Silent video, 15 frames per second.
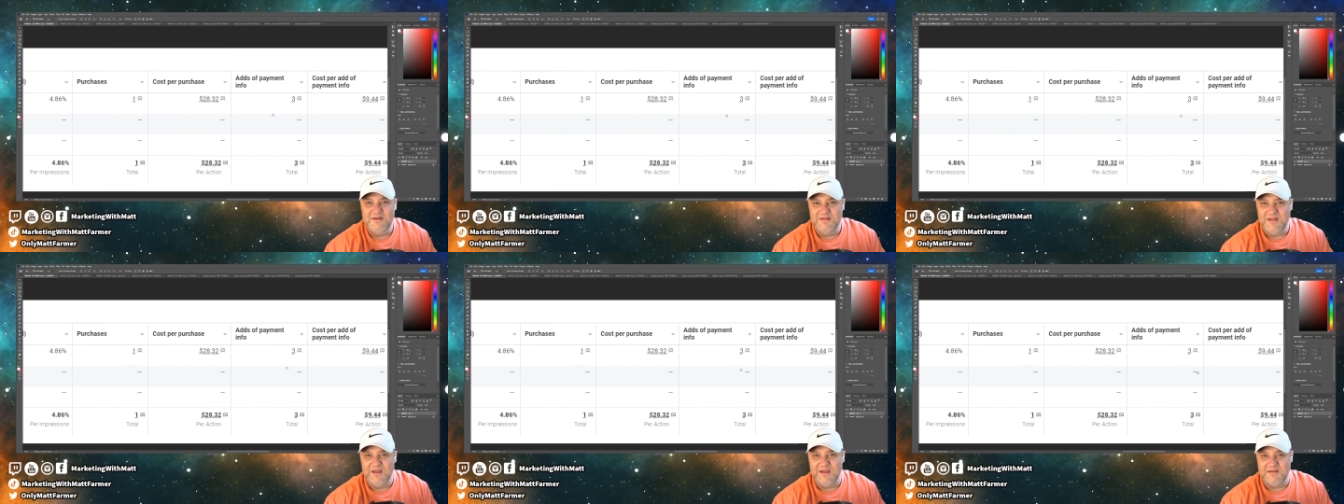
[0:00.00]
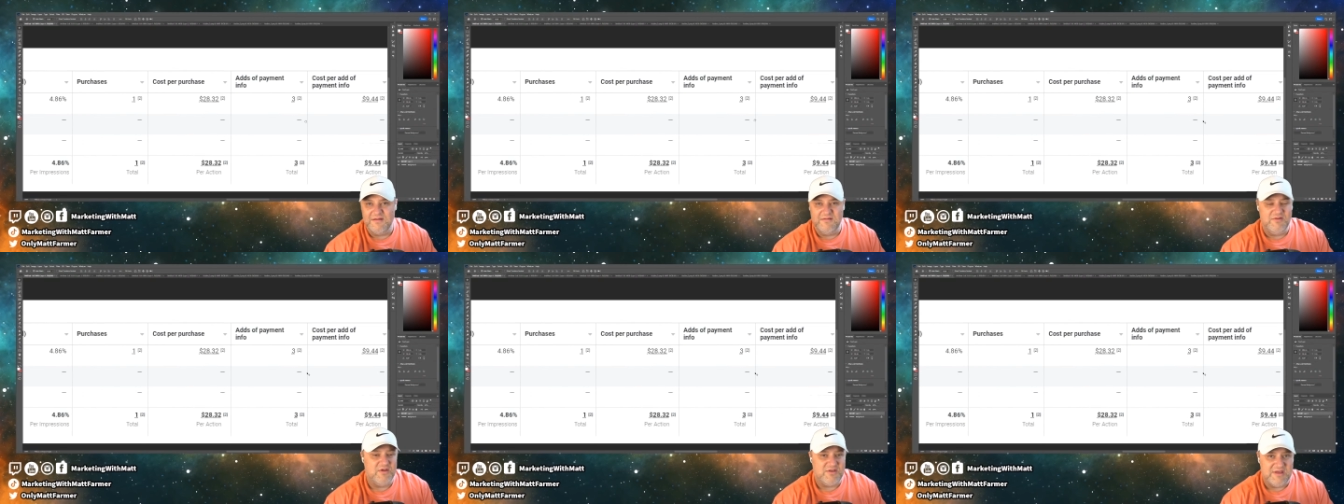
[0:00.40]
Like,
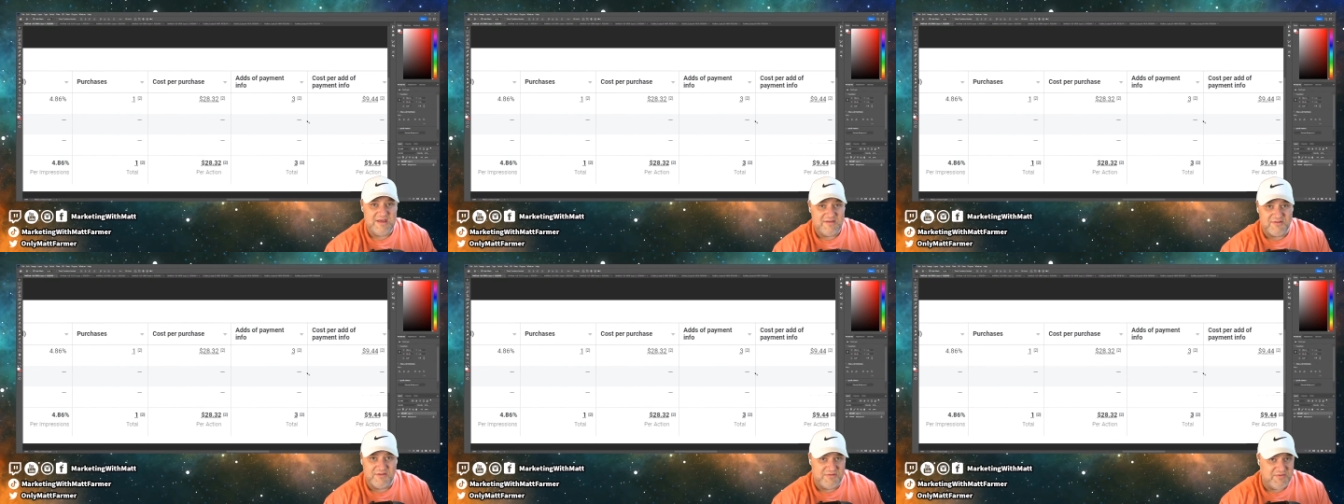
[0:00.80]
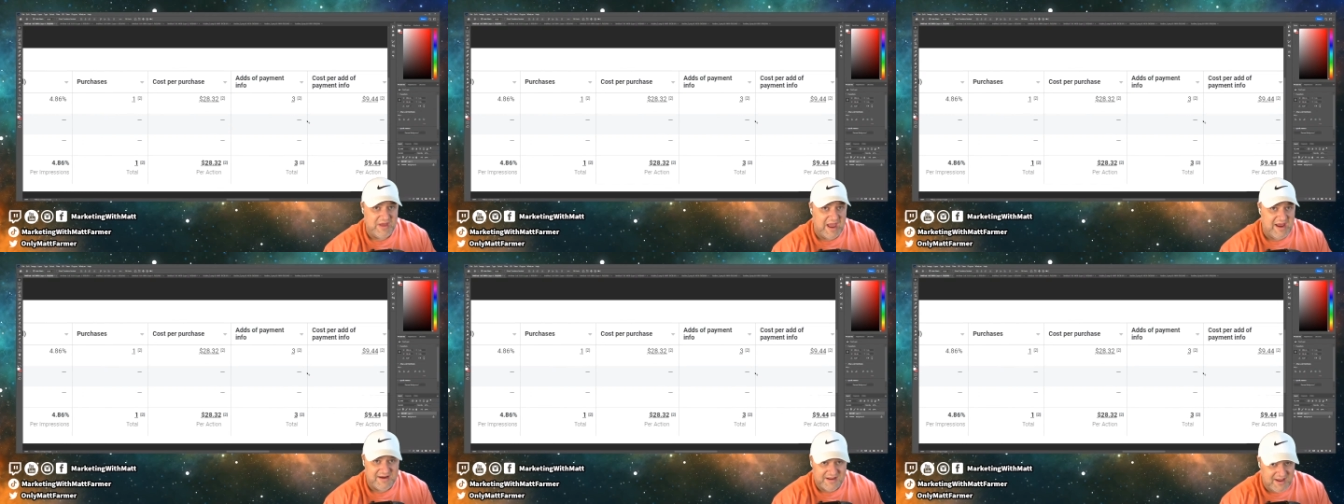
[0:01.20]
this is the
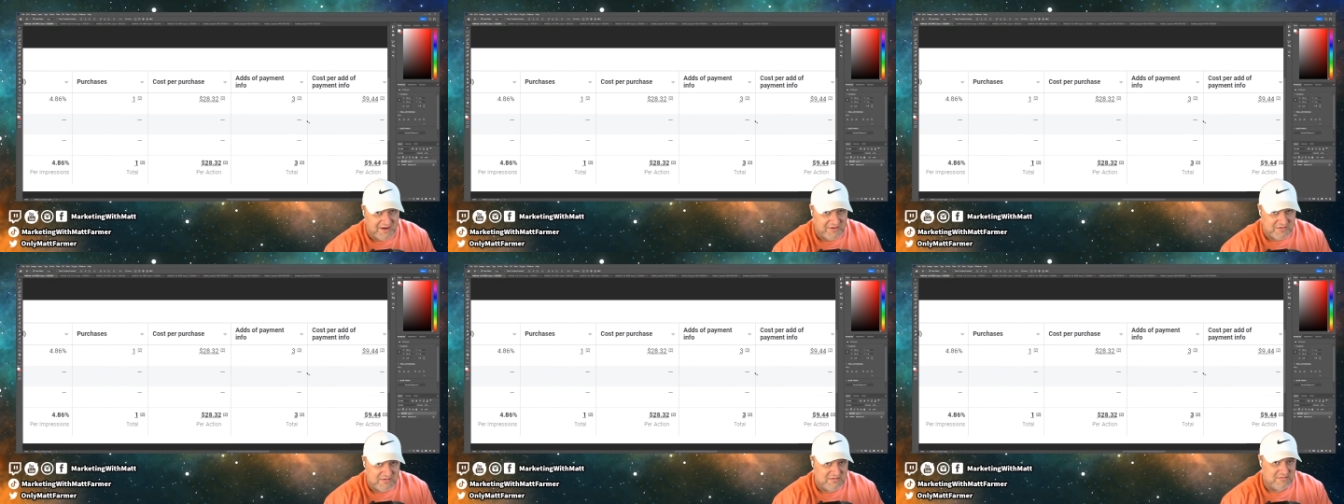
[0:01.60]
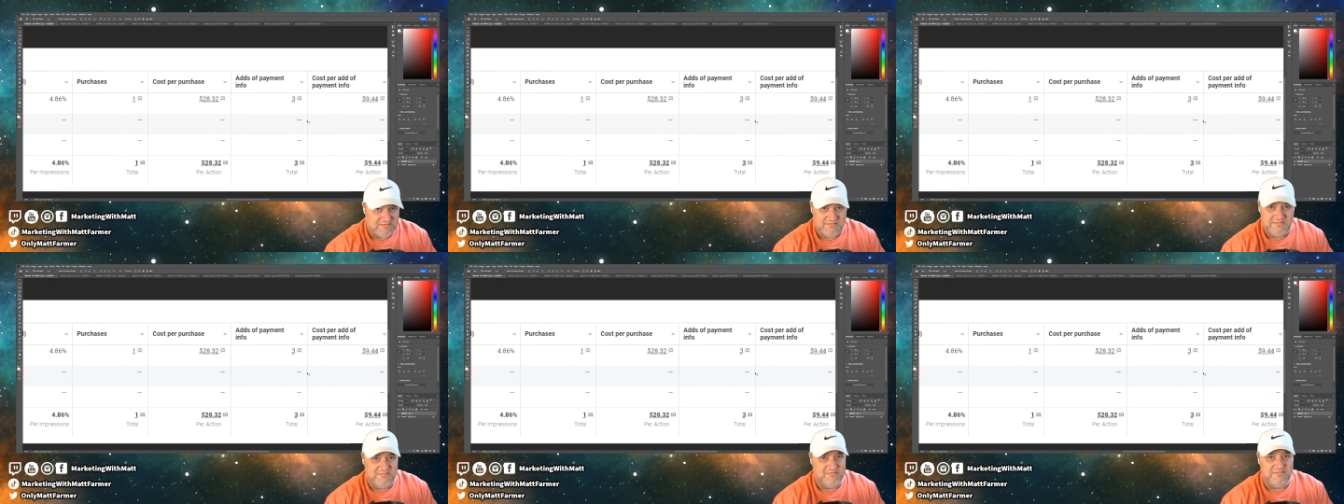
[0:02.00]
ad account.
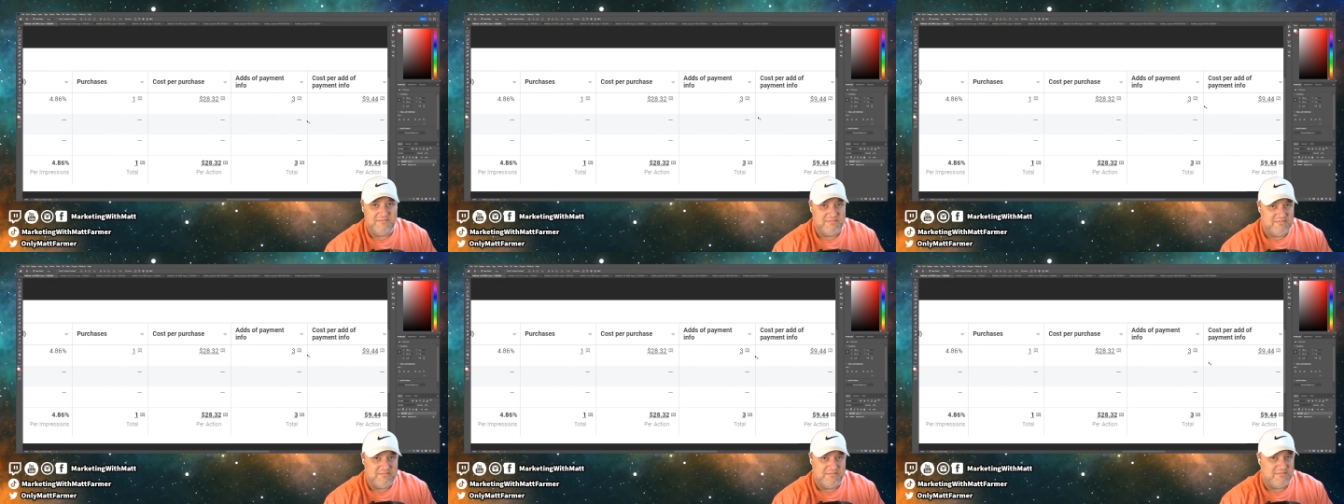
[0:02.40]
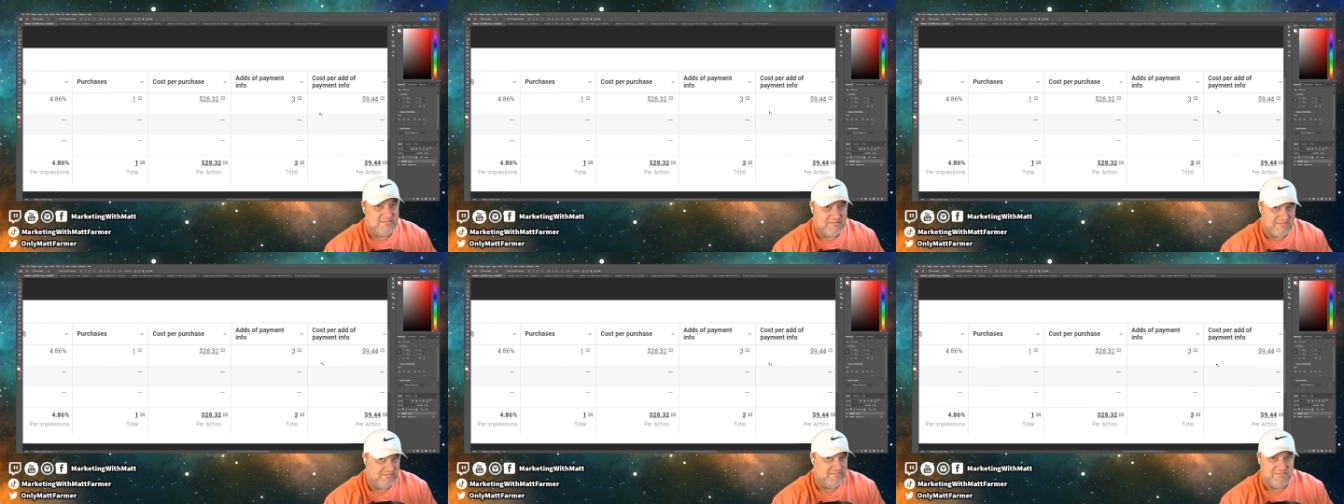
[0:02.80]

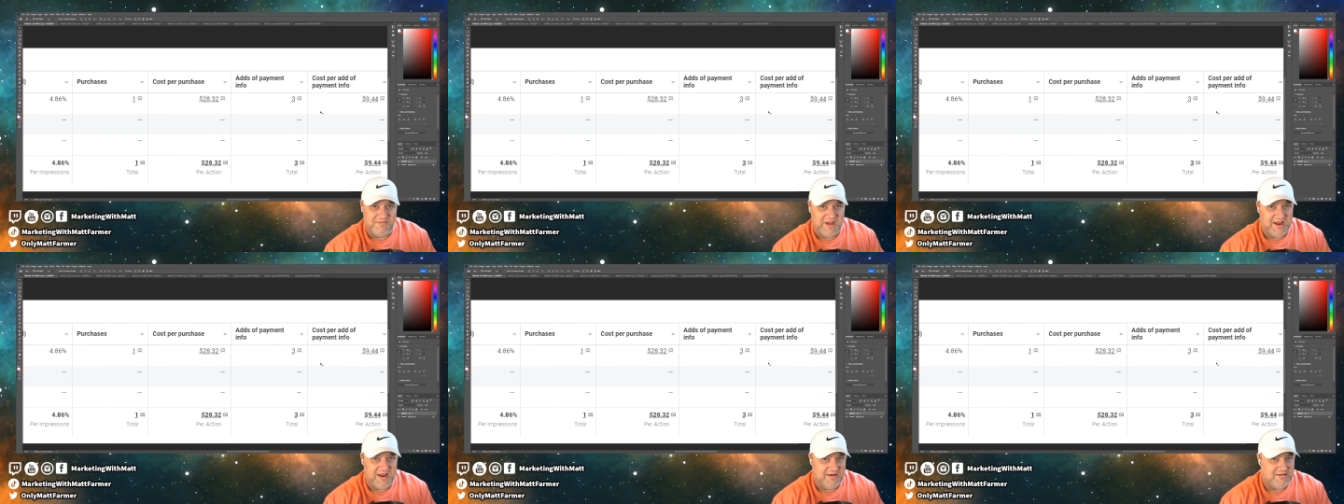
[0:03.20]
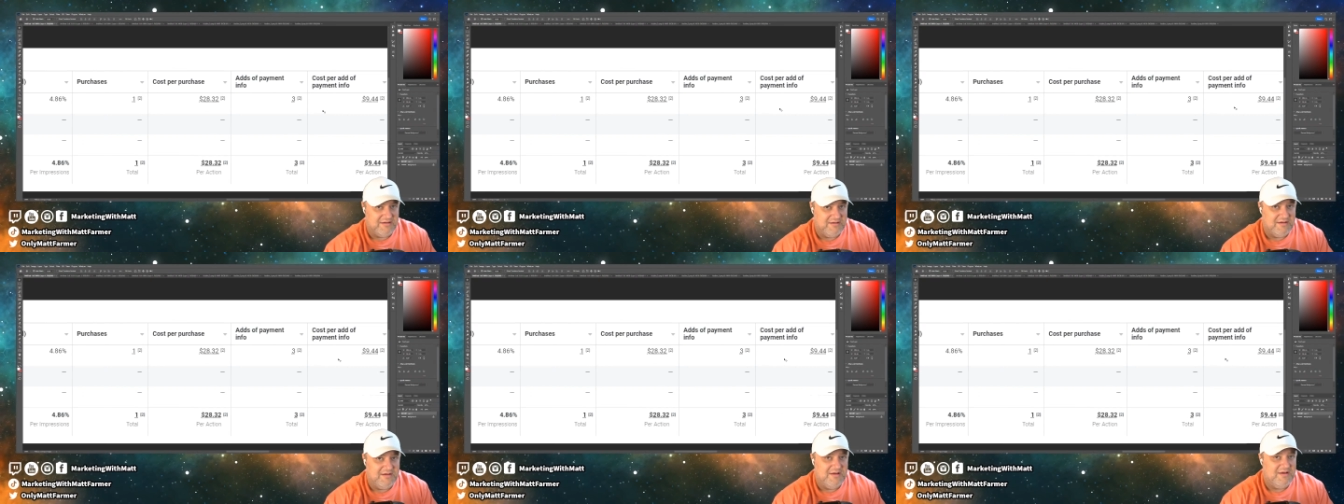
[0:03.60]
The end.
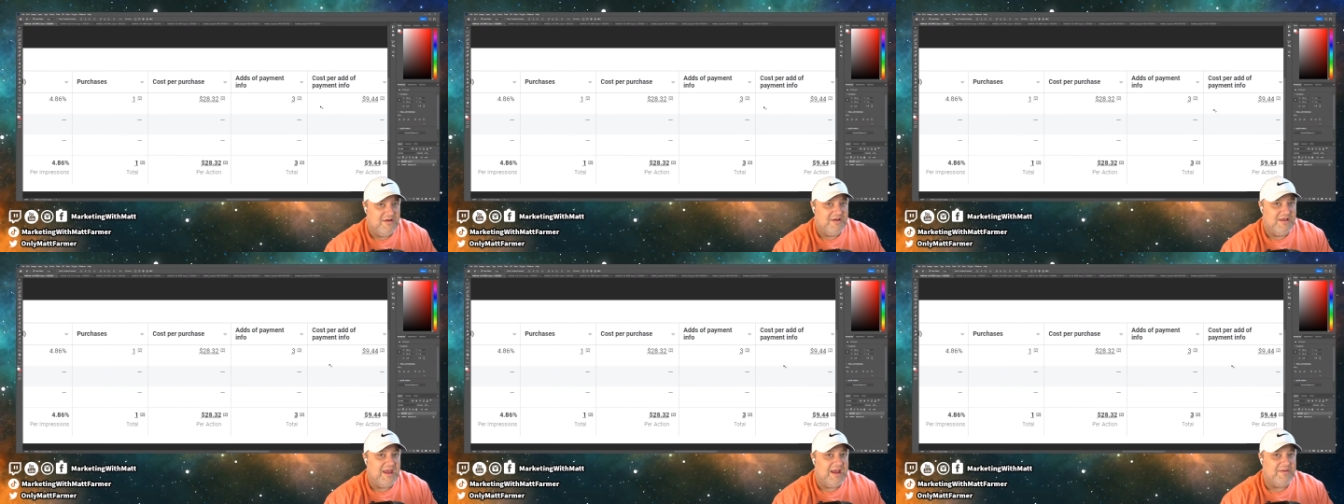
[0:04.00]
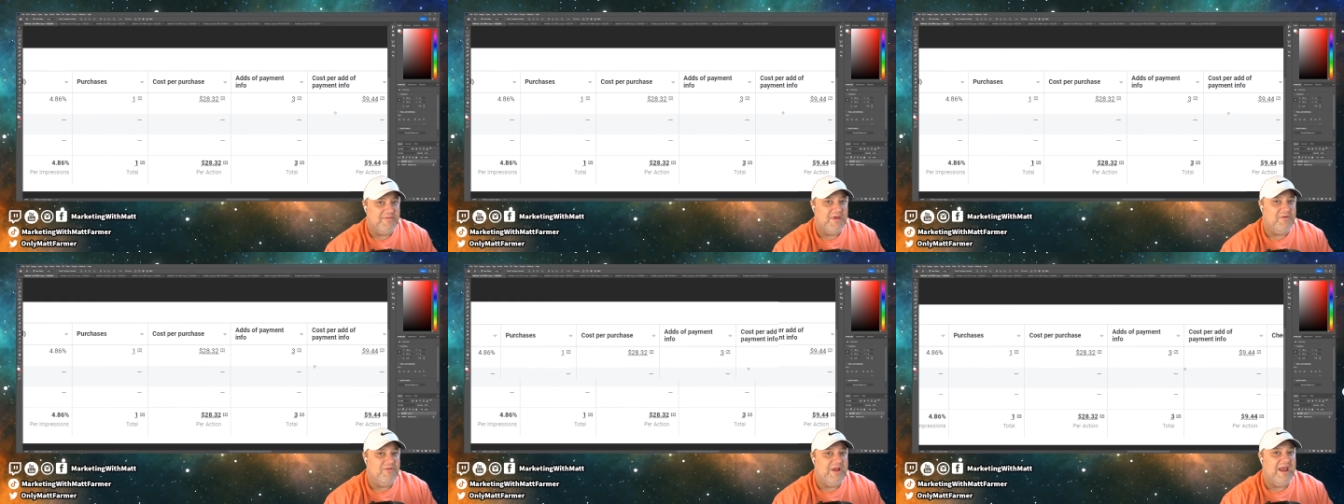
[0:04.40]
Okay,
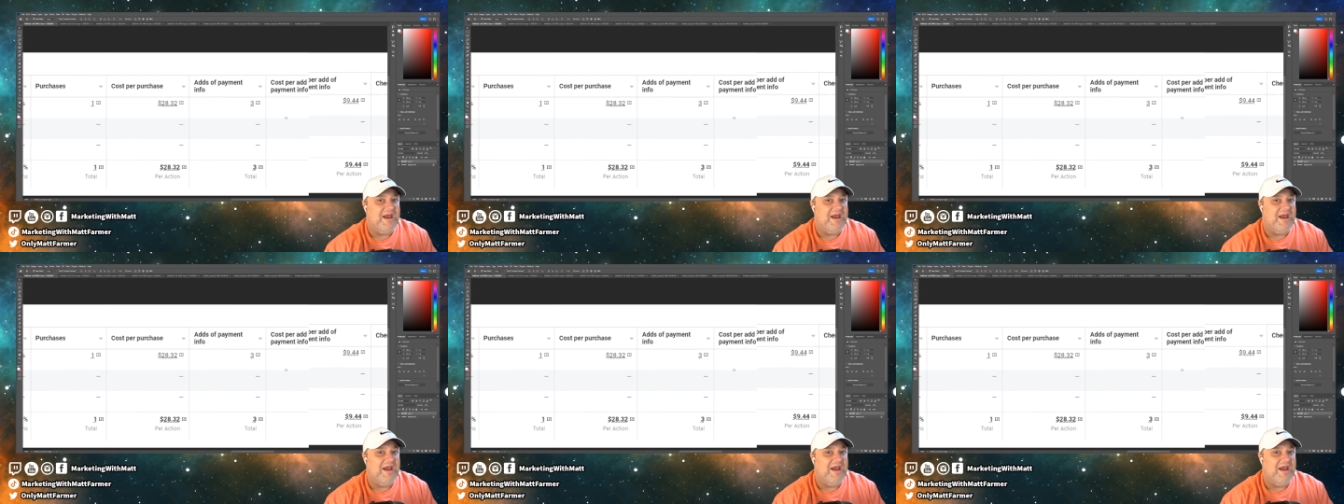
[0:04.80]
then we have.